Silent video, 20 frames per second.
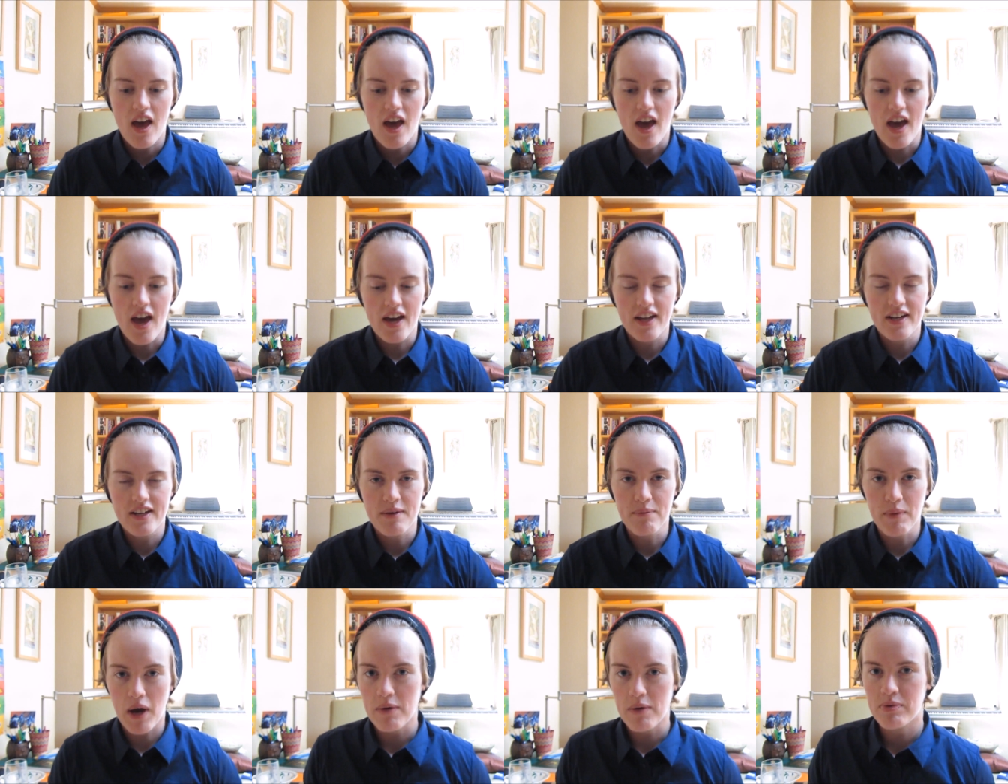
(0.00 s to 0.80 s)
And
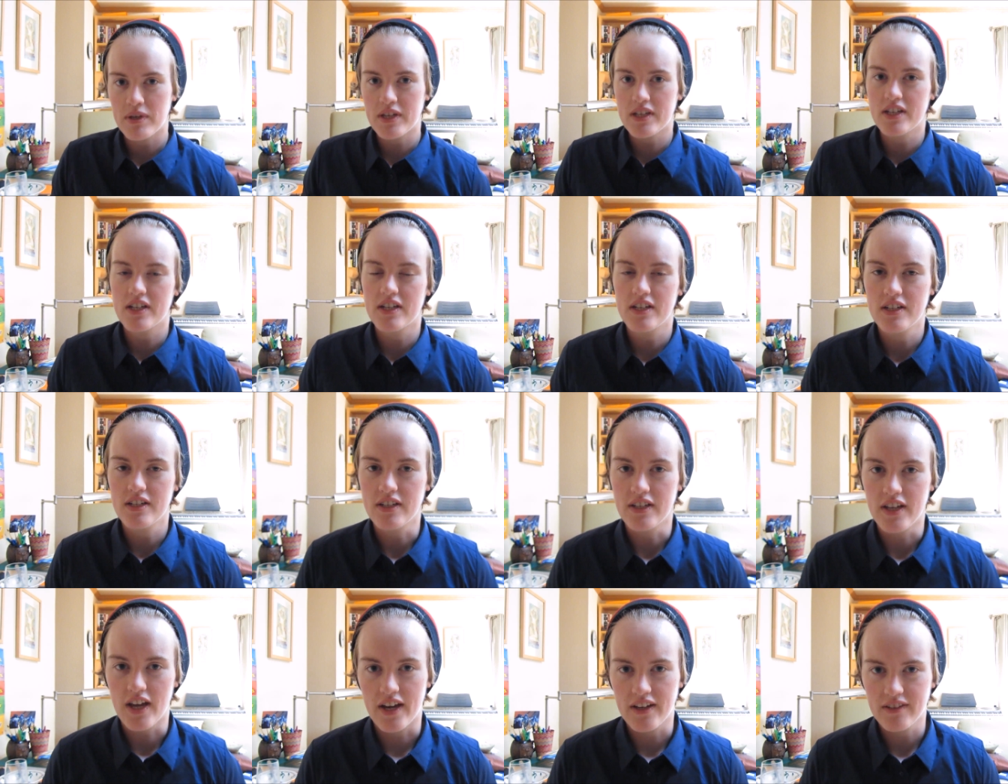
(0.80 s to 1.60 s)
in my opinion,
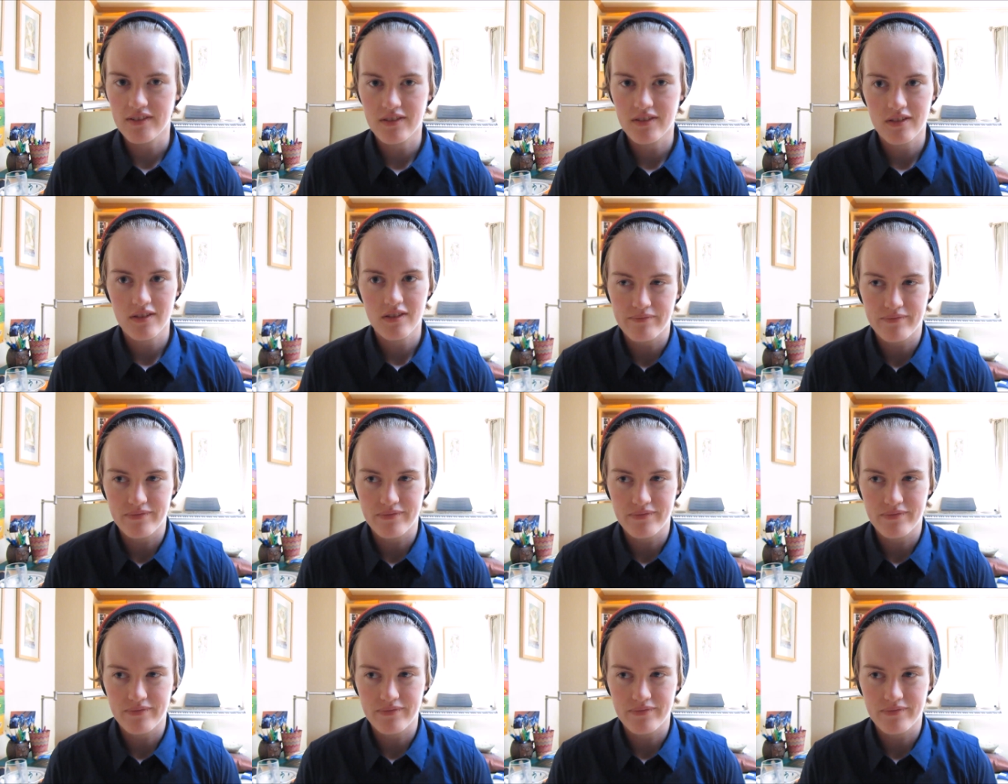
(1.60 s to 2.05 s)
yes.